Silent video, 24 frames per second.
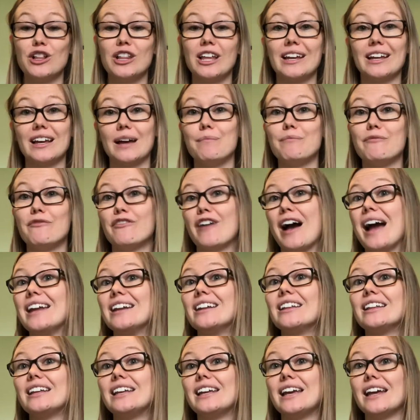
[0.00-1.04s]
like I'm
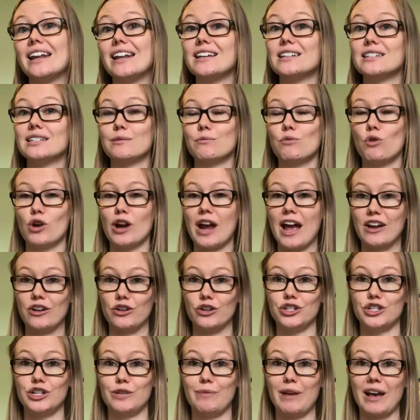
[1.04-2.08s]
finally getting some more
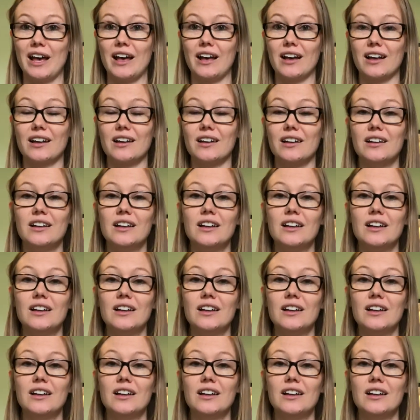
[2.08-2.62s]
energy back.